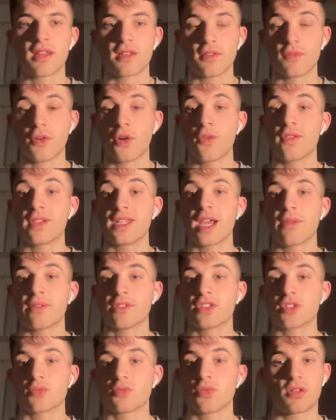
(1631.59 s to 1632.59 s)
evolving
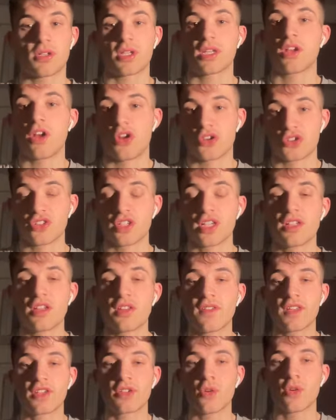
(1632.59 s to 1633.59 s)
now into what in
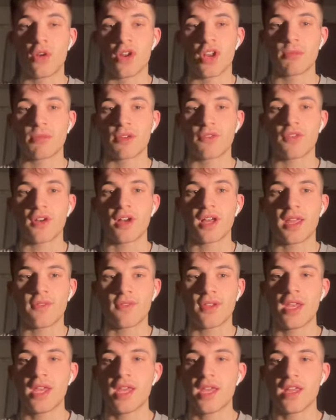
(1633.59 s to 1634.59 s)
Argentina they'd call a number
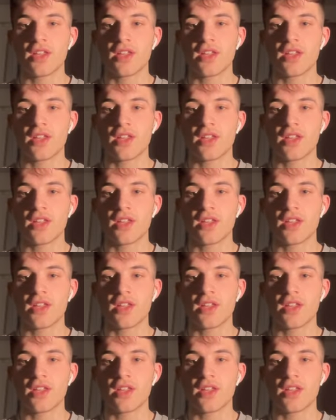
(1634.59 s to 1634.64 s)
5,